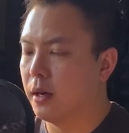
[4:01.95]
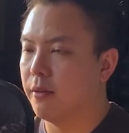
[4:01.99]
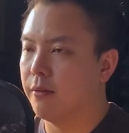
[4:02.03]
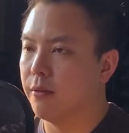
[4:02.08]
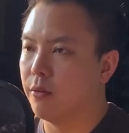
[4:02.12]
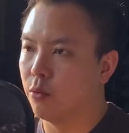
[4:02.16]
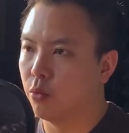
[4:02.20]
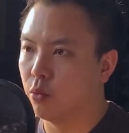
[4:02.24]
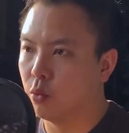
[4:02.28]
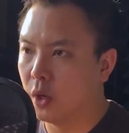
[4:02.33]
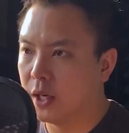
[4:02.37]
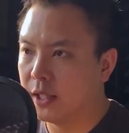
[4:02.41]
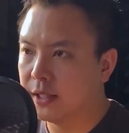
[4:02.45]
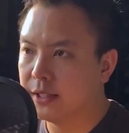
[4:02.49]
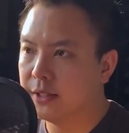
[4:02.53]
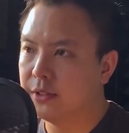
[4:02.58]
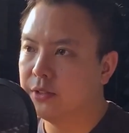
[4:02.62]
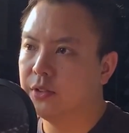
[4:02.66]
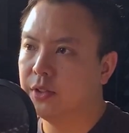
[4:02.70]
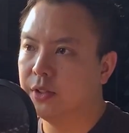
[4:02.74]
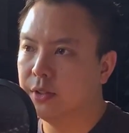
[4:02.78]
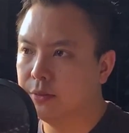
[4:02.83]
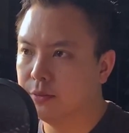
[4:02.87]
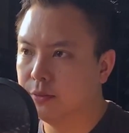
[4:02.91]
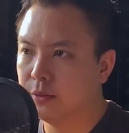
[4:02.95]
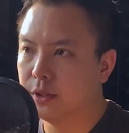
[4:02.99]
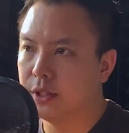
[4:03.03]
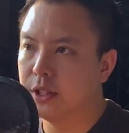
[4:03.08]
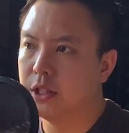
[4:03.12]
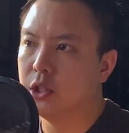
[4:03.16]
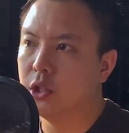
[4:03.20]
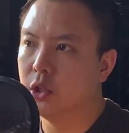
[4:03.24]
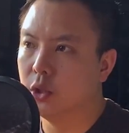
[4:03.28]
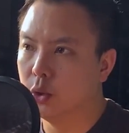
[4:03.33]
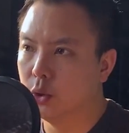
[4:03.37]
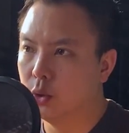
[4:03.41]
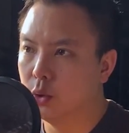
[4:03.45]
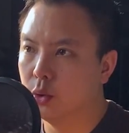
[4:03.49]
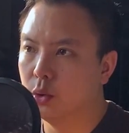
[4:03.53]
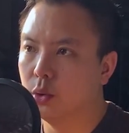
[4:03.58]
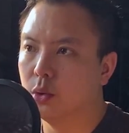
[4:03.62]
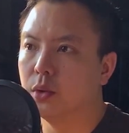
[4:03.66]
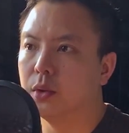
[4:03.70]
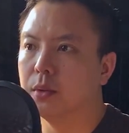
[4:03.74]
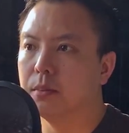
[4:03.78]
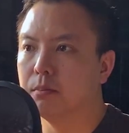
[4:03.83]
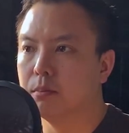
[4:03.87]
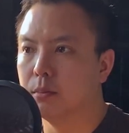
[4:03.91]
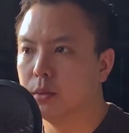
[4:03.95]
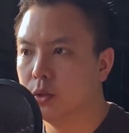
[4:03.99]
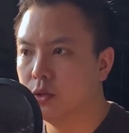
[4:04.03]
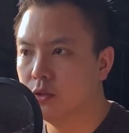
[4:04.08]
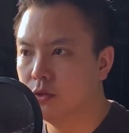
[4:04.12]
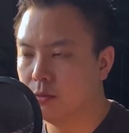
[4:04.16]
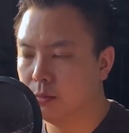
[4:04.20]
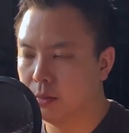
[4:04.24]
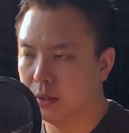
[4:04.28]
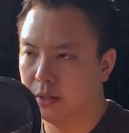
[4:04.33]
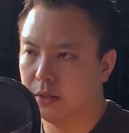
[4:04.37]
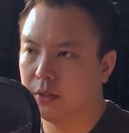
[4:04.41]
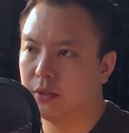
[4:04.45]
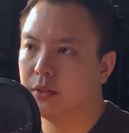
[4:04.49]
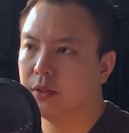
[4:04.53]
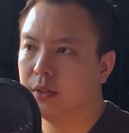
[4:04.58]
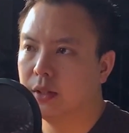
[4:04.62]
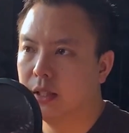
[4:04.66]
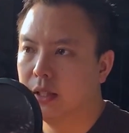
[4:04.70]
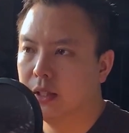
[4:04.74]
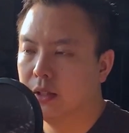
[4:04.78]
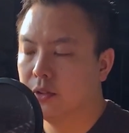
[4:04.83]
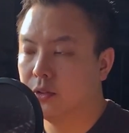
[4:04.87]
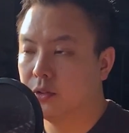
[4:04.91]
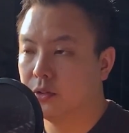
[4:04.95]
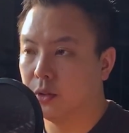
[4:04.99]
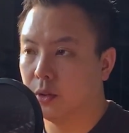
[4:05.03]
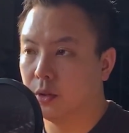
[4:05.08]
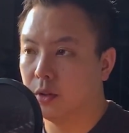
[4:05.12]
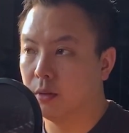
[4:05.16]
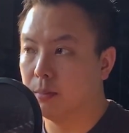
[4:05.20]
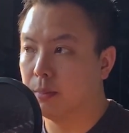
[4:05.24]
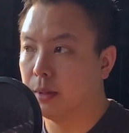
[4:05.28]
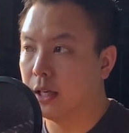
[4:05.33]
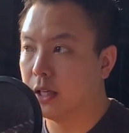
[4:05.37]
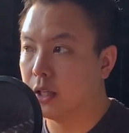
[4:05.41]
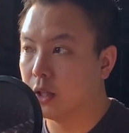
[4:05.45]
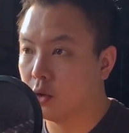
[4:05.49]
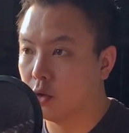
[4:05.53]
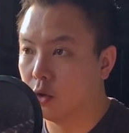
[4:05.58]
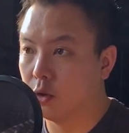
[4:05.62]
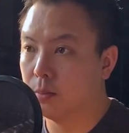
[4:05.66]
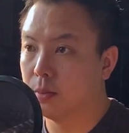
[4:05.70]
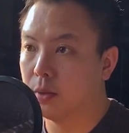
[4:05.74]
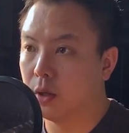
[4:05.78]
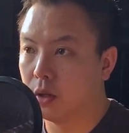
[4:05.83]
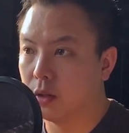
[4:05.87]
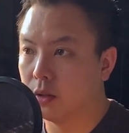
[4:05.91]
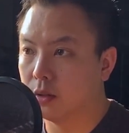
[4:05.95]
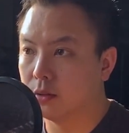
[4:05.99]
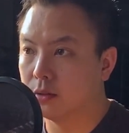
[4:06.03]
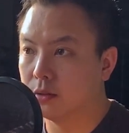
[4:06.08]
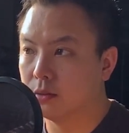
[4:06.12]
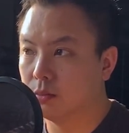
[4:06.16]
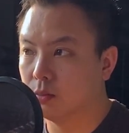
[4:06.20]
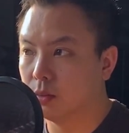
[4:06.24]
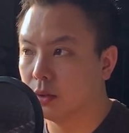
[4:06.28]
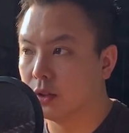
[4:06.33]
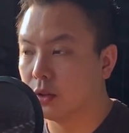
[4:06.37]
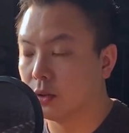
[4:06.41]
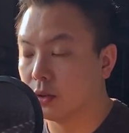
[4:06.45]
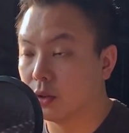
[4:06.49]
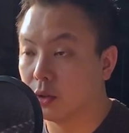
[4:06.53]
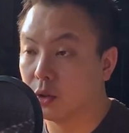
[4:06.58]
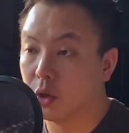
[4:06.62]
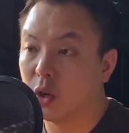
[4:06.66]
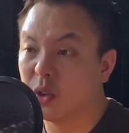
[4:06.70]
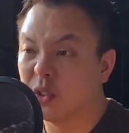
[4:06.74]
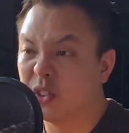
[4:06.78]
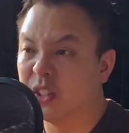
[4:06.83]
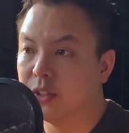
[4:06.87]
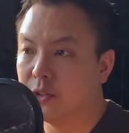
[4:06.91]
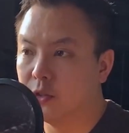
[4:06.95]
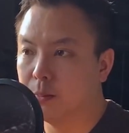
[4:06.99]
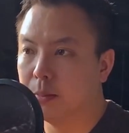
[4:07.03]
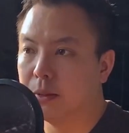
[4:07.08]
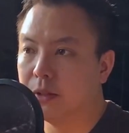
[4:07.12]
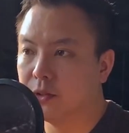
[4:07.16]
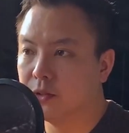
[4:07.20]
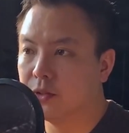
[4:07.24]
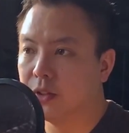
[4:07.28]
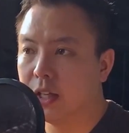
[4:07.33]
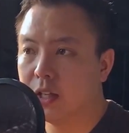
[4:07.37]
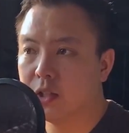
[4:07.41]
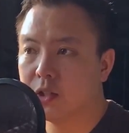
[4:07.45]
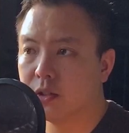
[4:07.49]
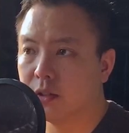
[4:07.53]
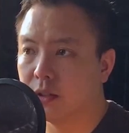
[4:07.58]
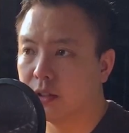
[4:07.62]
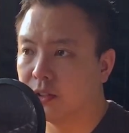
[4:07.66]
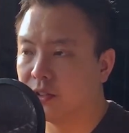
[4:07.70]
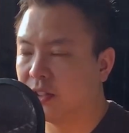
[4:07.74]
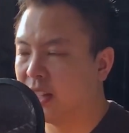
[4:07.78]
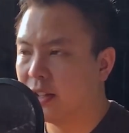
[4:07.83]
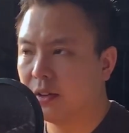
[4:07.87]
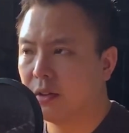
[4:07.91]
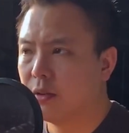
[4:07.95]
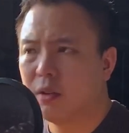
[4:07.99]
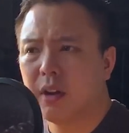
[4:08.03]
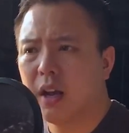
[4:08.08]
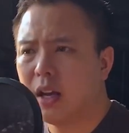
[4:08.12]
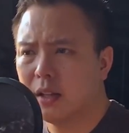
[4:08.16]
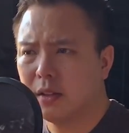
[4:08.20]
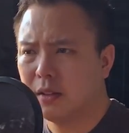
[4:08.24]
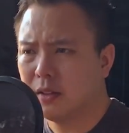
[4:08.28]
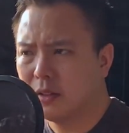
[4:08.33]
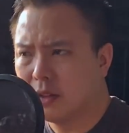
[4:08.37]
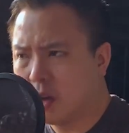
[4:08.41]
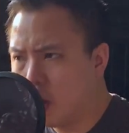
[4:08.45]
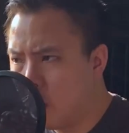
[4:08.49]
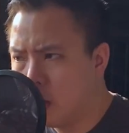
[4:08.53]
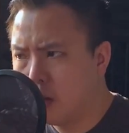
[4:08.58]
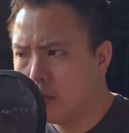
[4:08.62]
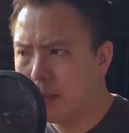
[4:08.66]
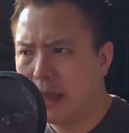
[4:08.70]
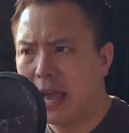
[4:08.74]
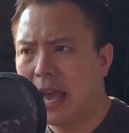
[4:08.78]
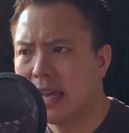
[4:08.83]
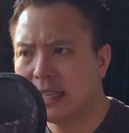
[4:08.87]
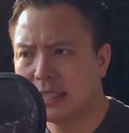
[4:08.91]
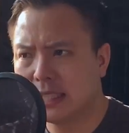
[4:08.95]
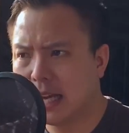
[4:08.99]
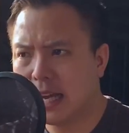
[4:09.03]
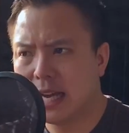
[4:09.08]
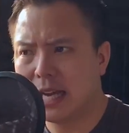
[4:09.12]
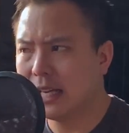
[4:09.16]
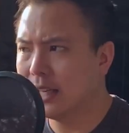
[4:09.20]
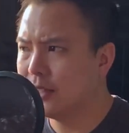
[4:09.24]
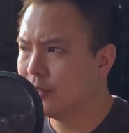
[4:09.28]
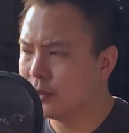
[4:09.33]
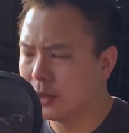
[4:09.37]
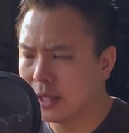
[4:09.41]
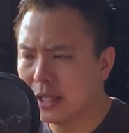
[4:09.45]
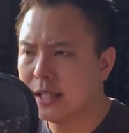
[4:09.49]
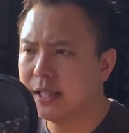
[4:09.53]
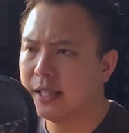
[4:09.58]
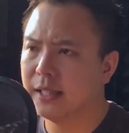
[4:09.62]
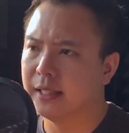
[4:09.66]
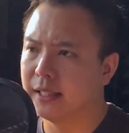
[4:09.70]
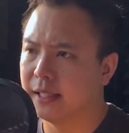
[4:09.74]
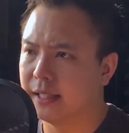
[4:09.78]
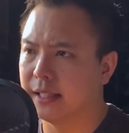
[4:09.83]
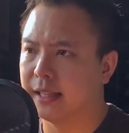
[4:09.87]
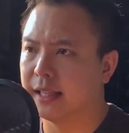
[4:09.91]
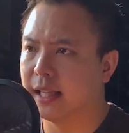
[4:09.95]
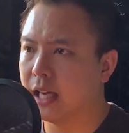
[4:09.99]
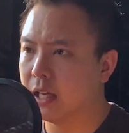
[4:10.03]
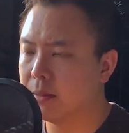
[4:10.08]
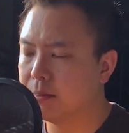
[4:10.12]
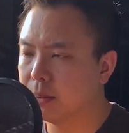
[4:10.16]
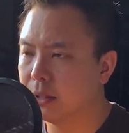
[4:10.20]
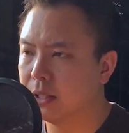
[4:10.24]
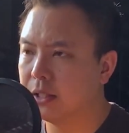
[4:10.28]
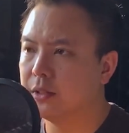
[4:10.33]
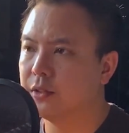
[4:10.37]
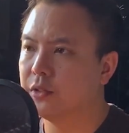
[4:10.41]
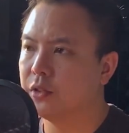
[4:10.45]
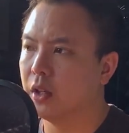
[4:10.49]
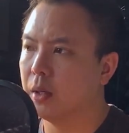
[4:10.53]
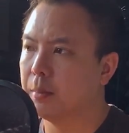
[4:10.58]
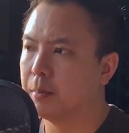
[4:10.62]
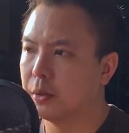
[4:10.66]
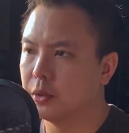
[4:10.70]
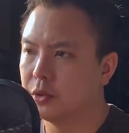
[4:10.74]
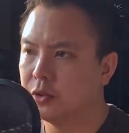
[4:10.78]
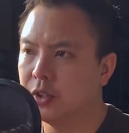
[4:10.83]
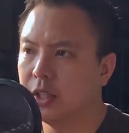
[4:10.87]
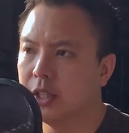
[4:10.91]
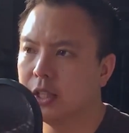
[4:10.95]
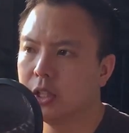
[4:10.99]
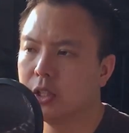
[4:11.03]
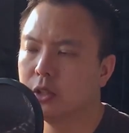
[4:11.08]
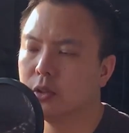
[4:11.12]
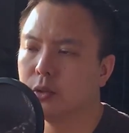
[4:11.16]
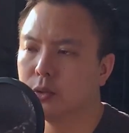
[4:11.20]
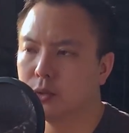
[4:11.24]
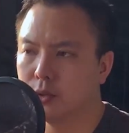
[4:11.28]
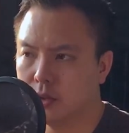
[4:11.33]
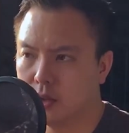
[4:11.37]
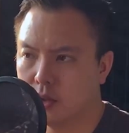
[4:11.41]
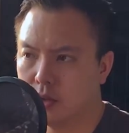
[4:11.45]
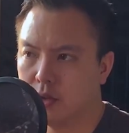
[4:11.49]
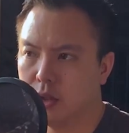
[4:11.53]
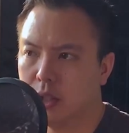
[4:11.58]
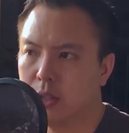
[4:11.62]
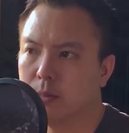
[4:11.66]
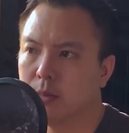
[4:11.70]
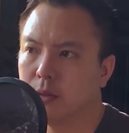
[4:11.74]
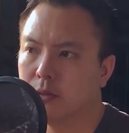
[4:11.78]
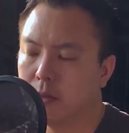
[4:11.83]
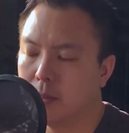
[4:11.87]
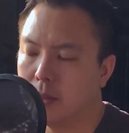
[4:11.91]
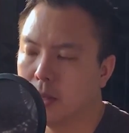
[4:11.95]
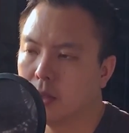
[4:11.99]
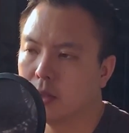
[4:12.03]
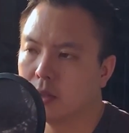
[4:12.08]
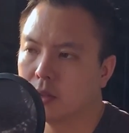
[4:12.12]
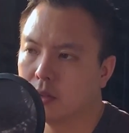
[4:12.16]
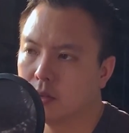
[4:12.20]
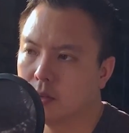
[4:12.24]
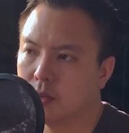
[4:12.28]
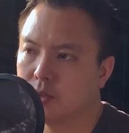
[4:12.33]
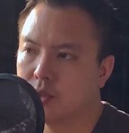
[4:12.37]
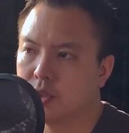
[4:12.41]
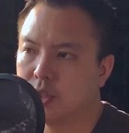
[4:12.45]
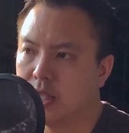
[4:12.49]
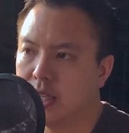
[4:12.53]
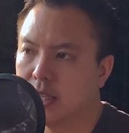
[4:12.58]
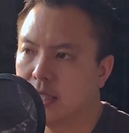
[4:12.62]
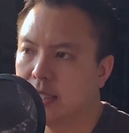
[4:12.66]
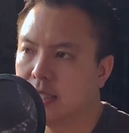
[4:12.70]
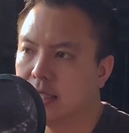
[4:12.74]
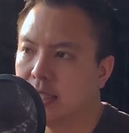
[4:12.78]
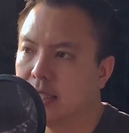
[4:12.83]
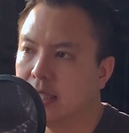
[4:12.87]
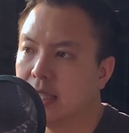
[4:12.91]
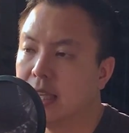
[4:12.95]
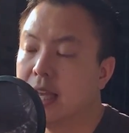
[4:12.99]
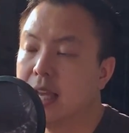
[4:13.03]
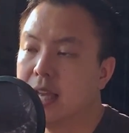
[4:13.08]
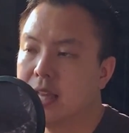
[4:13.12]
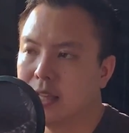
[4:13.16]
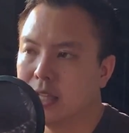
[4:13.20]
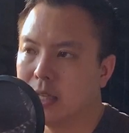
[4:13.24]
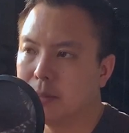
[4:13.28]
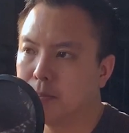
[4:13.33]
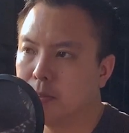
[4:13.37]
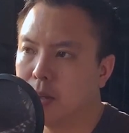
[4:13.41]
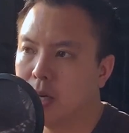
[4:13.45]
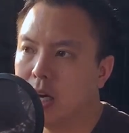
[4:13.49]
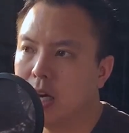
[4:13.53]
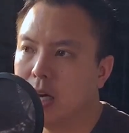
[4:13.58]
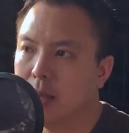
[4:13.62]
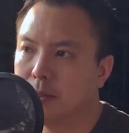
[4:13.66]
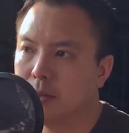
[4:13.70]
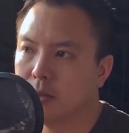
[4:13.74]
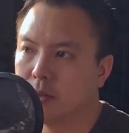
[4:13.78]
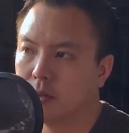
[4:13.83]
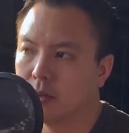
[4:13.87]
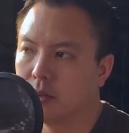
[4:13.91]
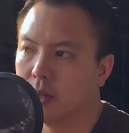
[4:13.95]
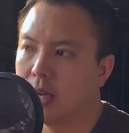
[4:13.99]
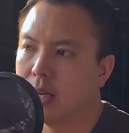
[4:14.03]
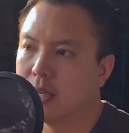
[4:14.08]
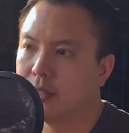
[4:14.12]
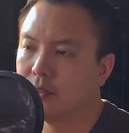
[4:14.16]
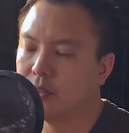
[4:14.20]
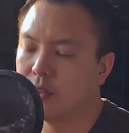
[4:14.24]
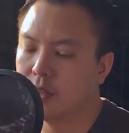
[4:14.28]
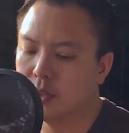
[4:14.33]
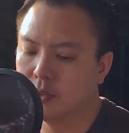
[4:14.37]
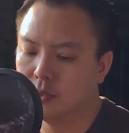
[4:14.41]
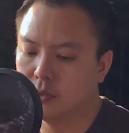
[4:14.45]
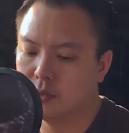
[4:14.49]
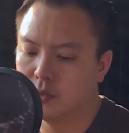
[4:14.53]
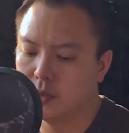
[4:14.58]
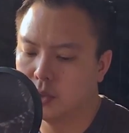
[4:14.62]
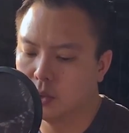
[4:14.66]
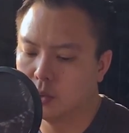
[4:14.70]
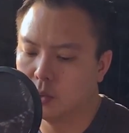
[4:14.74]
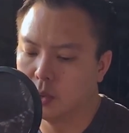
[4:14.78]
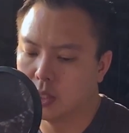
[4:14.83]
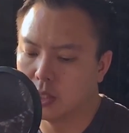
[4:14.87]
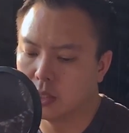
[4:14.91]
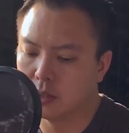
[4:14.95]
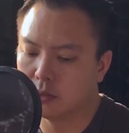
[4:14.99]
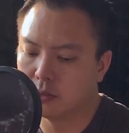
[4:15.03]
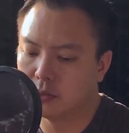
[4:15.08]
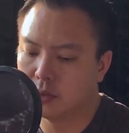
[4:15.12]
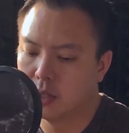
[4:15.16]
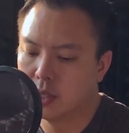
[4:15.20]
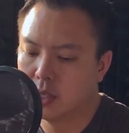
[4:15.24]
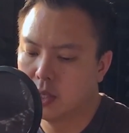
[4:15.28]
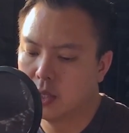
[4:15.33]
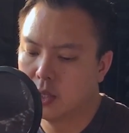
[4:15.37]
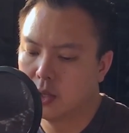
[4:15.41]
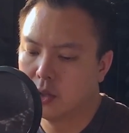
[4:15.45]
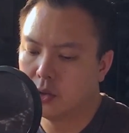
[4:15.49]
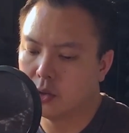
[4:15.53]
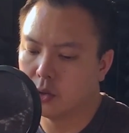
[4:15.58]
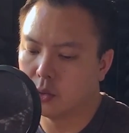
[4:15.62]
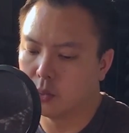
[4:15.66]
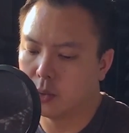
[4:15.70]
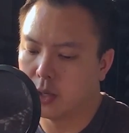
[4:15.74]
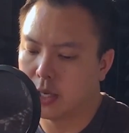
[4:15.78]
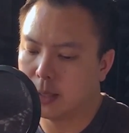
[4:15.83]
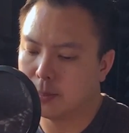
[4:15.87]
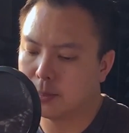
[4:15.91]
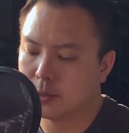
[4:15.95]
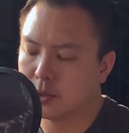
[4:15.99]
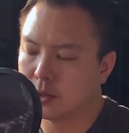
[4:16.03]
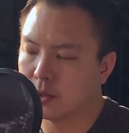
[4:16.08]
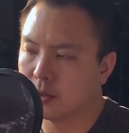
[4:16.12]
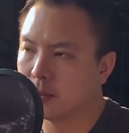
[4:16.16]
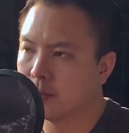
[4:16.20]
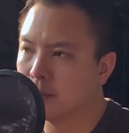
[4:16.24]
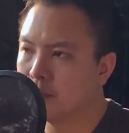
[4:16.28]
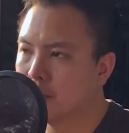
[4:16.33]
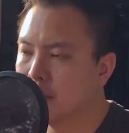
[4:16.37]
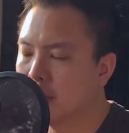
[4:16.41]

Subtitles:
a relatively new movement started by a group called, they're called dispensationalists. Now, they're not all bad guys or anything like that, but it's a particular stream of American Christianity that popularized this view of the rapture.